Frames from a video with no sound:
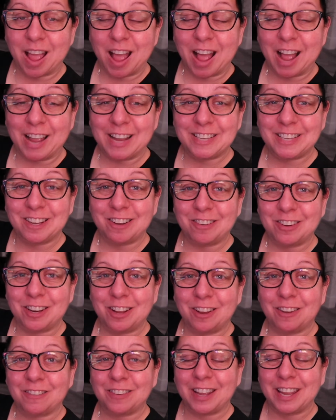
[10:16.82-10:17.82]
I don't
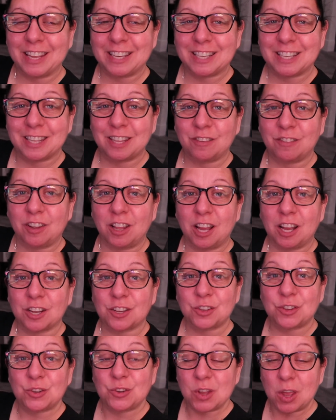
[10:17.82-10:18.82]
know if I entered the
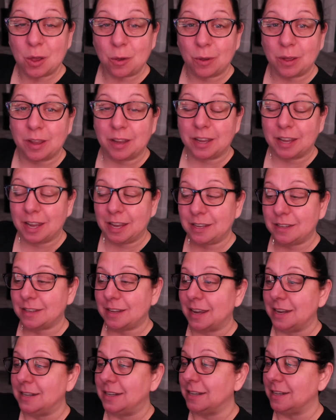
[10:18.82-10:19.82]
vlog, so in case
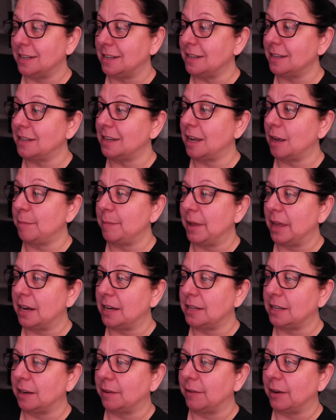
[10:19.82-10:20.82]
I didn't, I'm
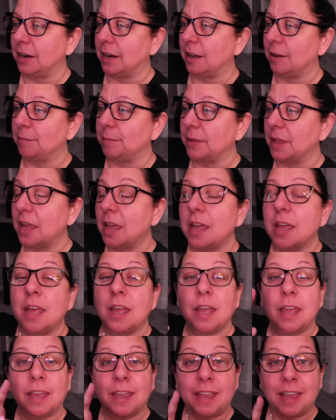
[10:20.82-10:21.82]
editing right now.
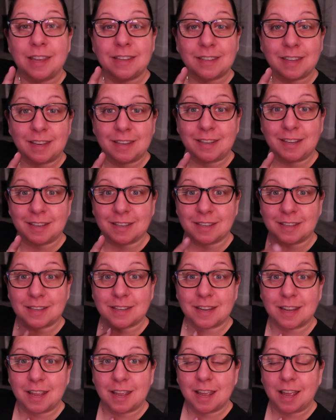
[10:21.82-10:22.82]
In case I
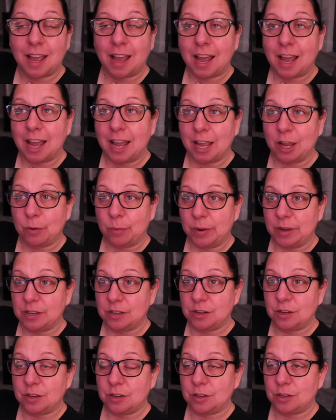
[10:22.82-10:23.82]
didn't, I
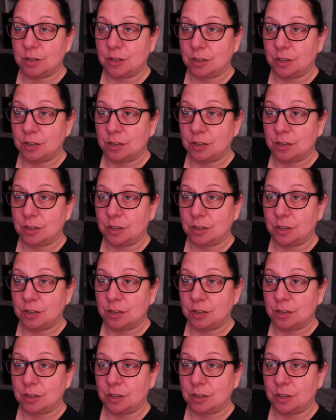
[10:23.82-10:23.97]
got